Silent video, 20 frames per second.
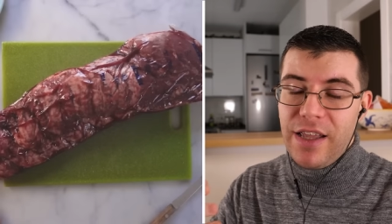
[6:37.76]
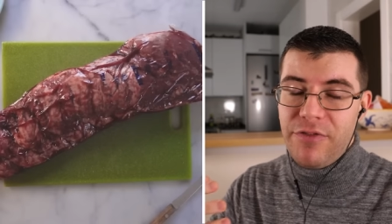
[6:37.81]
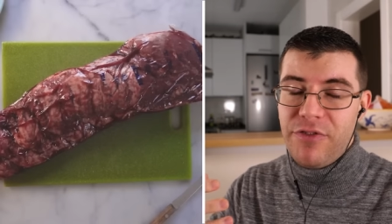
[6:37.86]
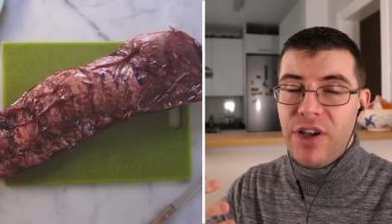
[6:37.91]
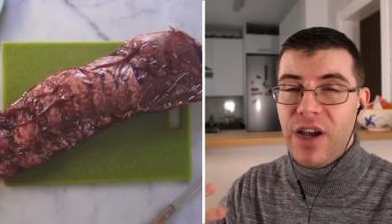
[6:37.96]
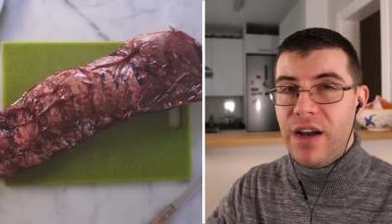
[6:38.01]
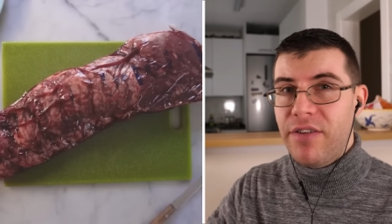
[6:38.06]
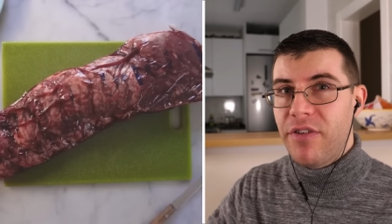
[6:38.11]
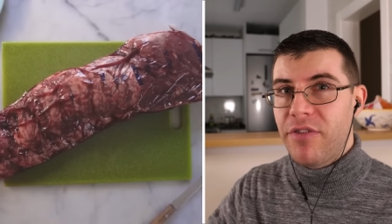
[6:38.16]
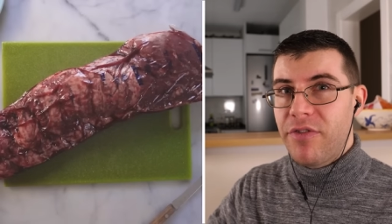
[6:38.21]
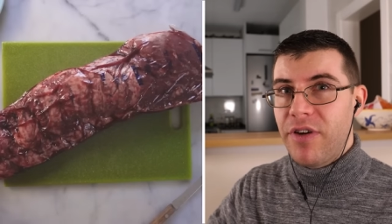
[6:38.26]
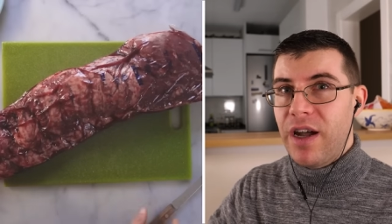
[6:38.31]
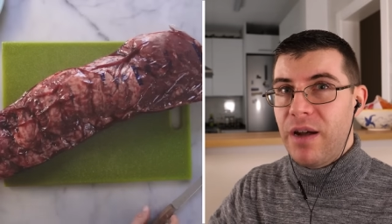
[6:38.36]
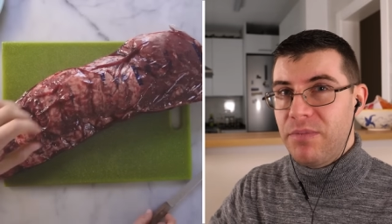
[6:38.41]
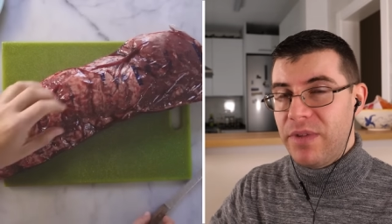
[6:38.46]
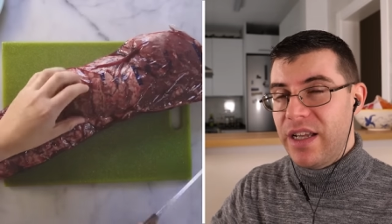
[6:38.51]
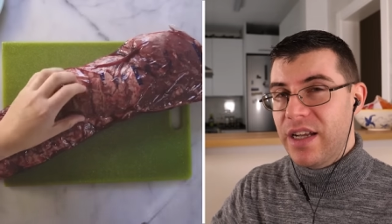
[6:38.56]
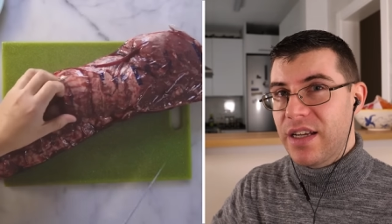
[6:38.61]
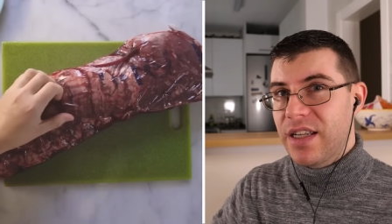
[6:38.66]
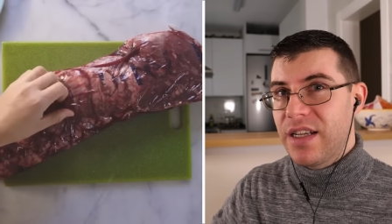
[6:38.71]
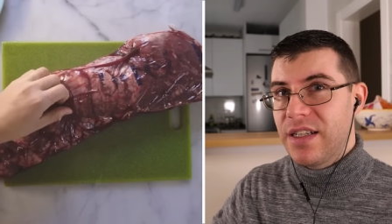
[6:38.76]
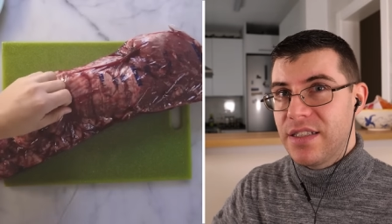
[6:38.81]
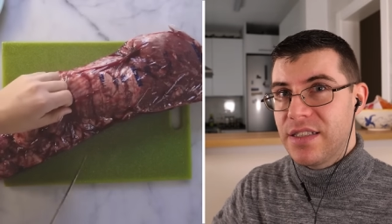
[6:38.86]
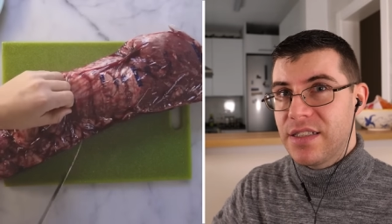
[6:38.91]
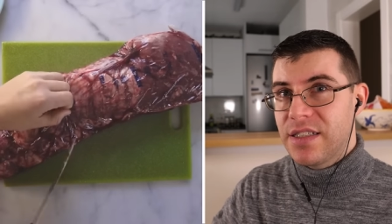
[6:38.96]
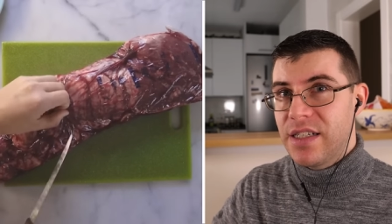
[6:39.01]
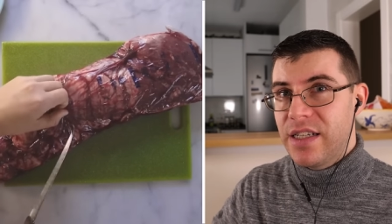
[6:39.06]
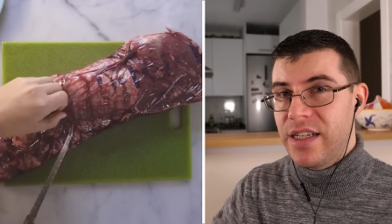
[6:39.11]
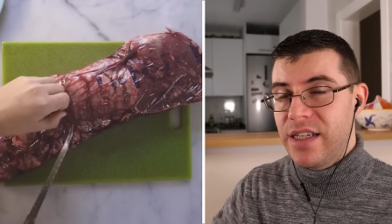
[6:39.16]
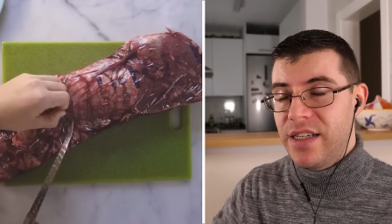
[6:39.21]
If you have a family, I can
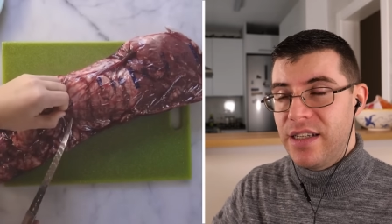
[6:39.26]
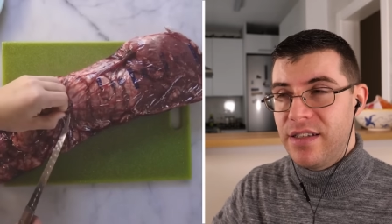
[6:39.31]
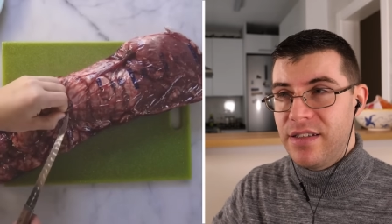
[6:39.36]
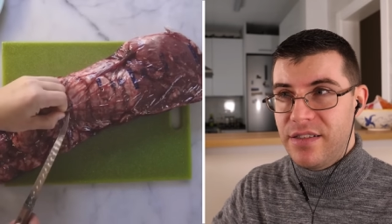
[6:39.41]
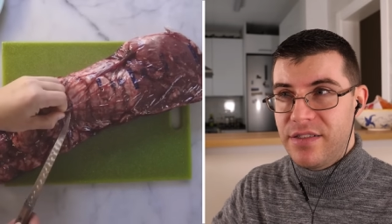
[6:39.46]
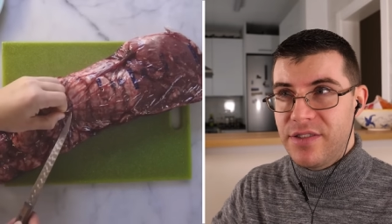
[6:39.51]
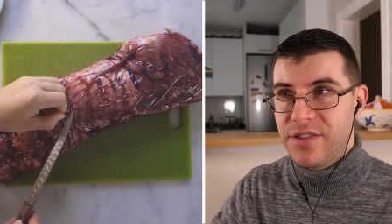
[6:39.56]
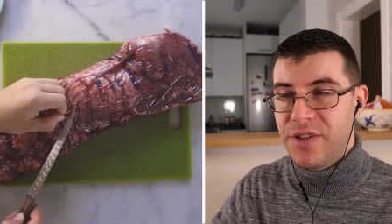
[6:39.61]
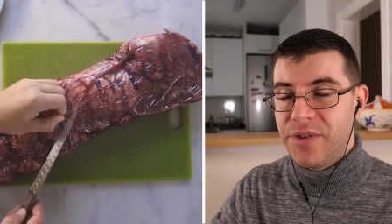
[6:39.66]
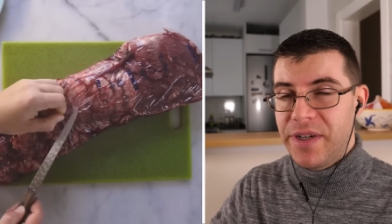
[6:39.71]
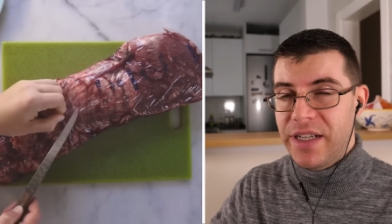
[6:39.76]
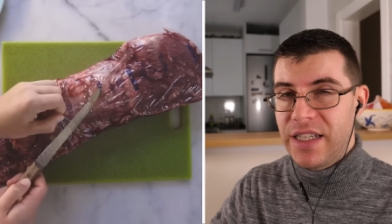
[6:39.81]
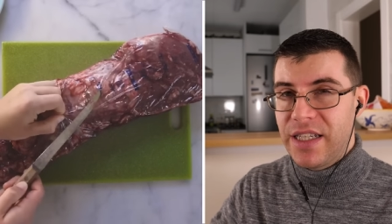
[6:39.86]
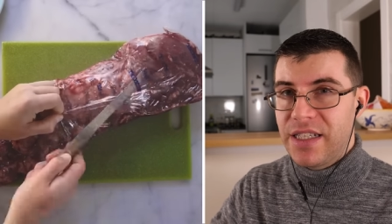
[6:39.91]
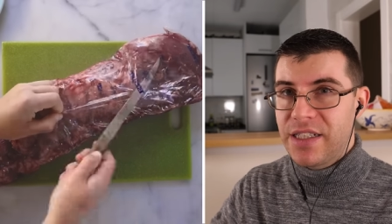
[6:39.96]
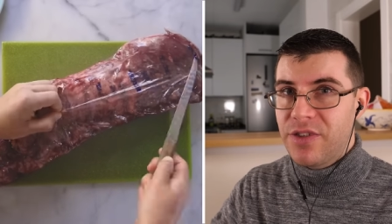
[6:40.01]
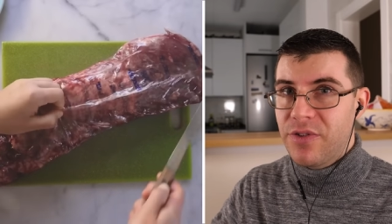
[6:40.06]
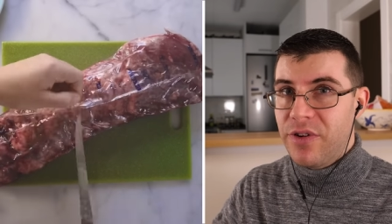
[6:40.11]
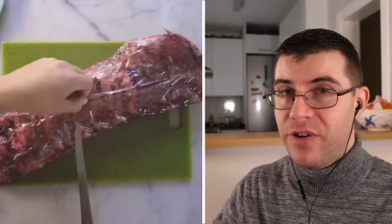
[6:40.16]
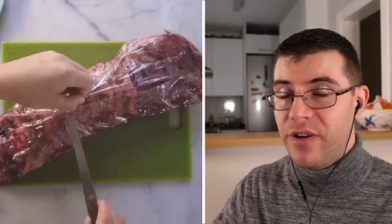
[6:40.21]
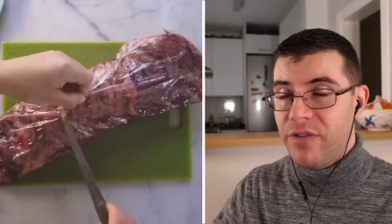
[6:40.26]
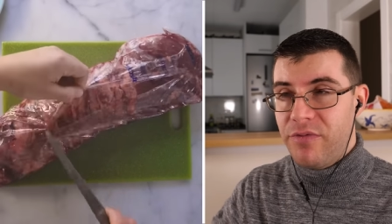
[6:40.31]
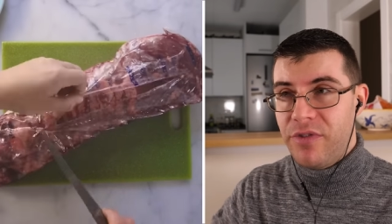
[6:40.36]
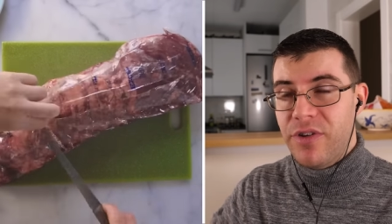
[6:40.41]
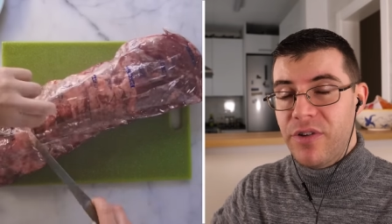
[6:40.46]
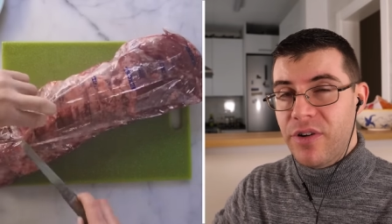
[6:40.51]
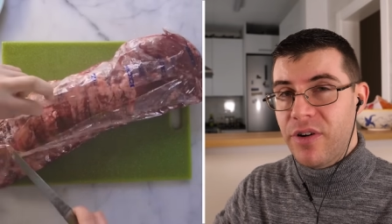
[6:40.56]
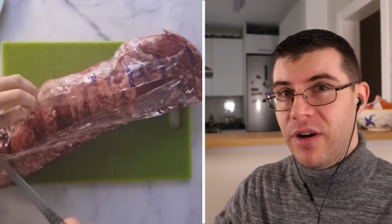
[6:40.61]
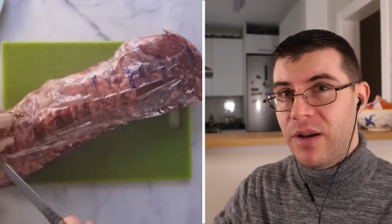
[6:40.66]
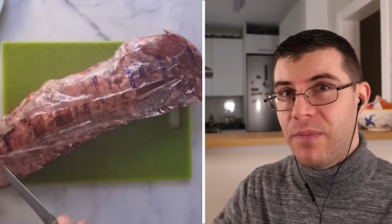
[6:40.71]
see doing this, or if
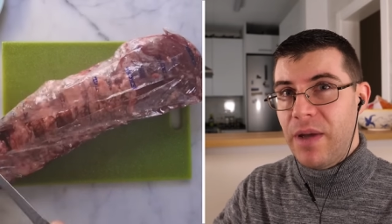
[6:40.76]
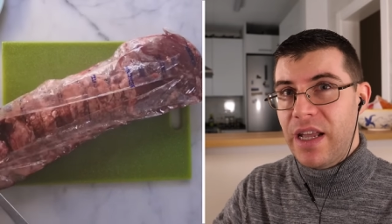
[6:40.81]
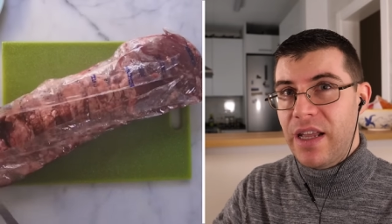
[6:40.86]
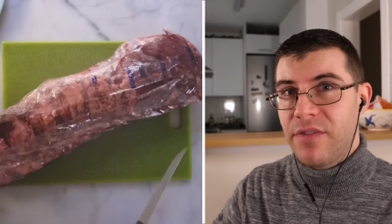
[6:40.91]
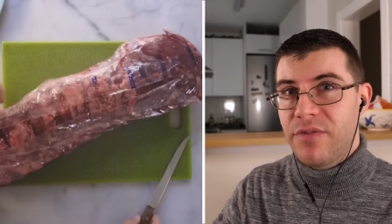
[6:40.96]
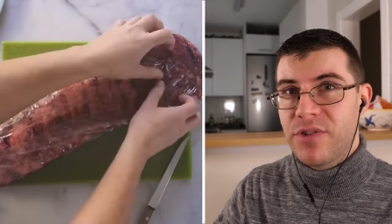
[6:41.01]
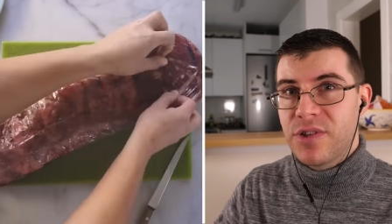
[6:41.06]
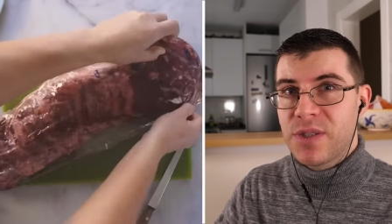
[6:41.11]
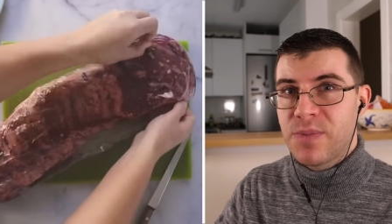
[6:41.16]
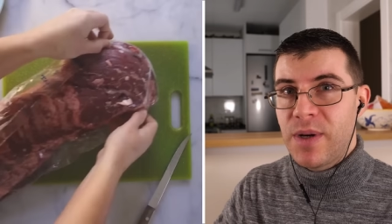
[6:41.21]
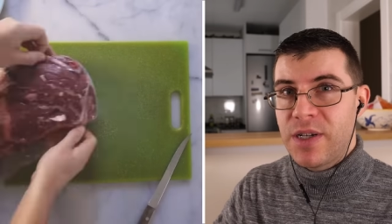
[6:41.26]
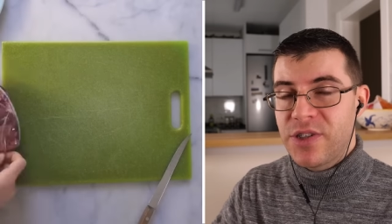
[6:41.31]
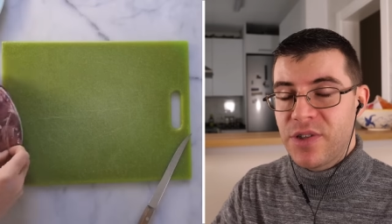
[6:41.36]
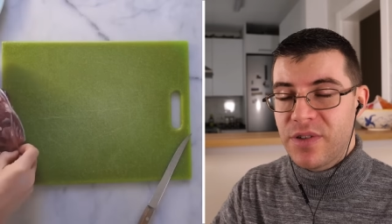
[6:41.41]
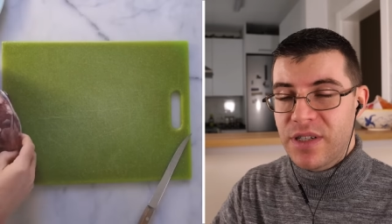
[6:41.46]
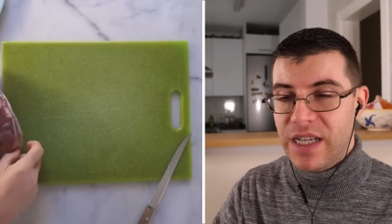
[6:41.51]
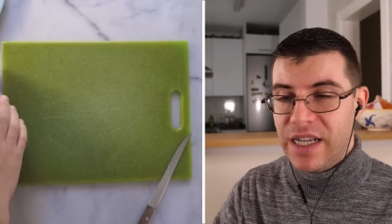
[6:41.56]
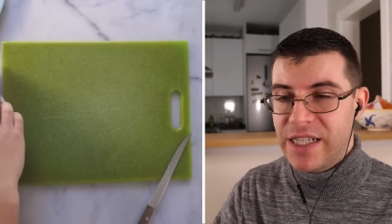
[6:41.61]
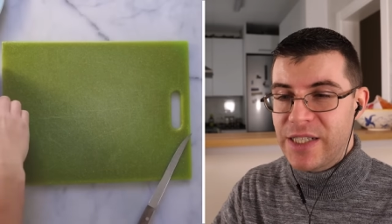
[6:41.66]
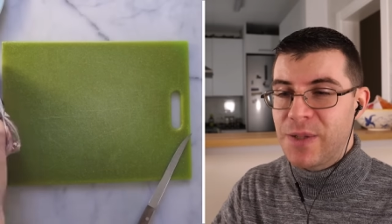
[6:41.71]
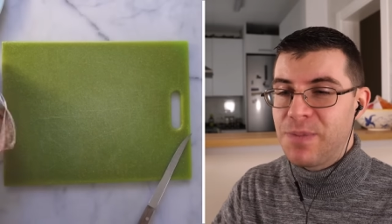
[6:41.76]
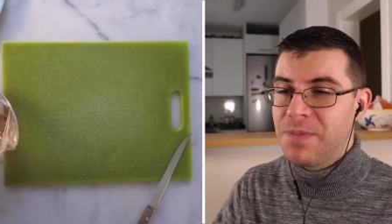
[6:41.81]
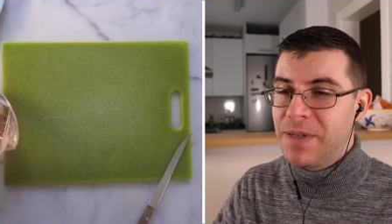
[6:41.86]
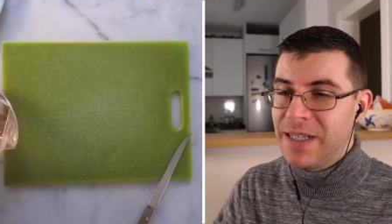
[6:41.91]
you're going to make it for a special occasion,